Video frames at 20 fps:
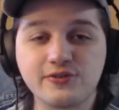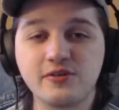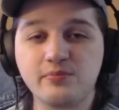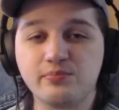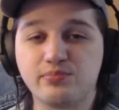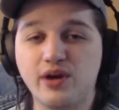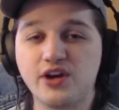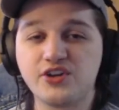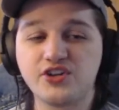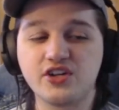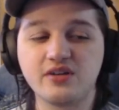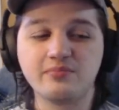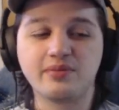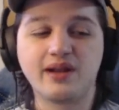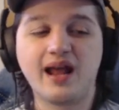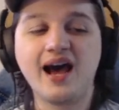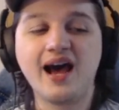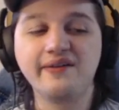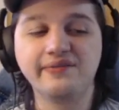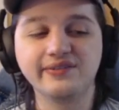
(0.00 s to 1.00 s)
impression,
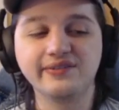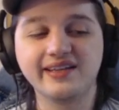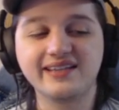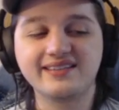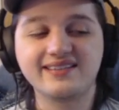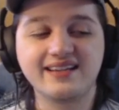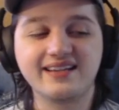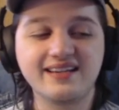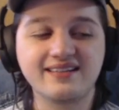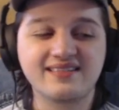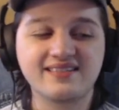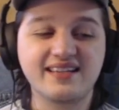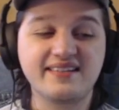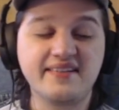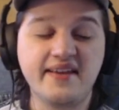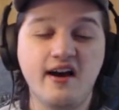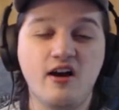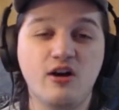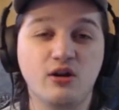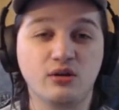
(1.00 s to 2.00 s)
but I feel like Diddy and
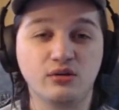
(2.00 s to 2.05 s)
Dixie Kong